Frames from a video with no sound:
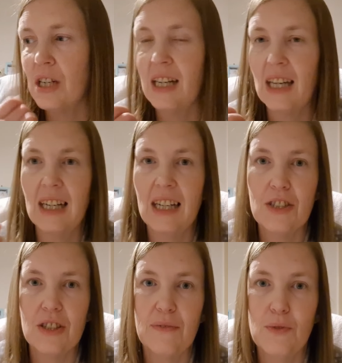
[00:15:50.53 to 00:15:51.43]
and I can
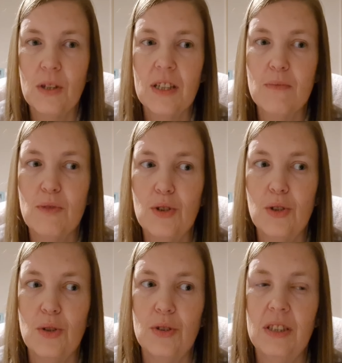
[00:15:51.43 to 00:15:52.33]
actually focus more
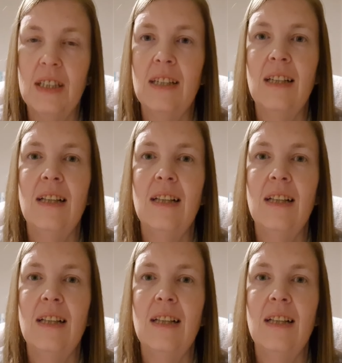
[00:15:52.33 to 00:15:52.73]
on